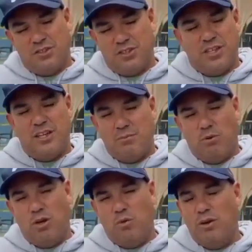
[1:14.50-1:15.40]
just getting the
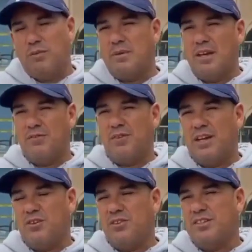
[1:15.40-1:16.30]
ball away from the
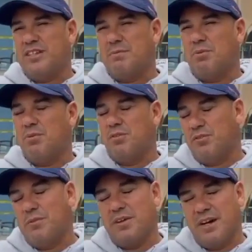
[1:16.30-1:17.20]
left-hander and these type of
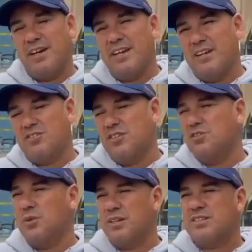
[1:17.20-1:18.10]
from the right-handers and
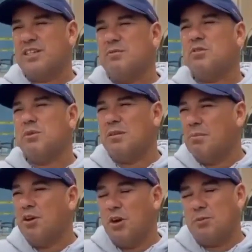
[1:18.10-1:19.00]
these wickets seem to be the
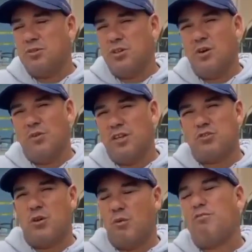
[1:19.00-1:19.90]
better option to go, and
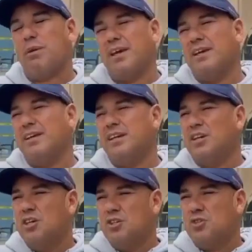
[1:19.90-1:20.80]
that's why we're playing
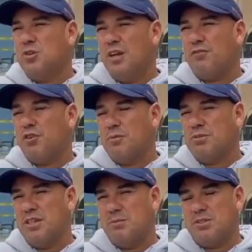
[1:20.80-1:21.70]
two left-arm
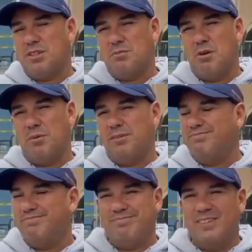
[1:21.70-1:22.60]
seamers at the moment.
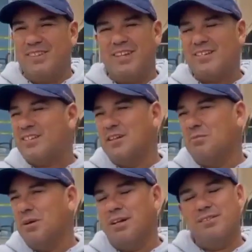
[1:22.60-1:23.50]
Taskin will
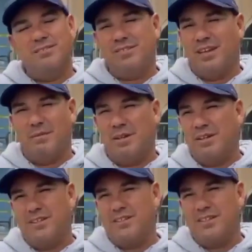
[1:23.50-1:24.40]
play. I mean,
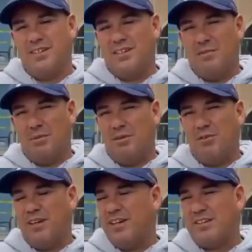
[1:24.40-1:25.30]
he's been
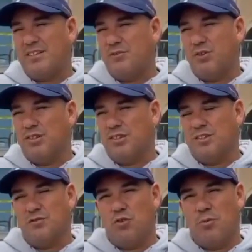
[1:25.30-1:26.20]
fantastic for us in
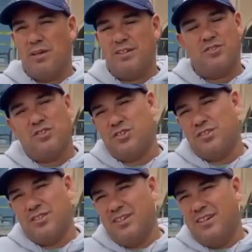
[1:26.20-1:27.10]
this format. It's just
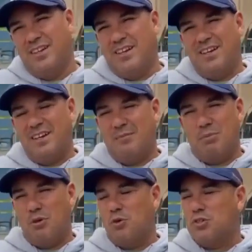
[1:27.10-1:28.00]

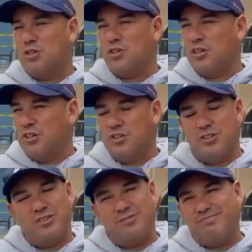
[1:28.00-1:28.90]
because of the
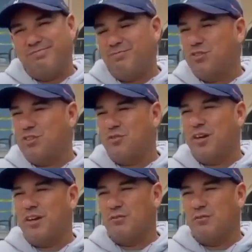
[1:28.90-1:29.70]
conditions, just very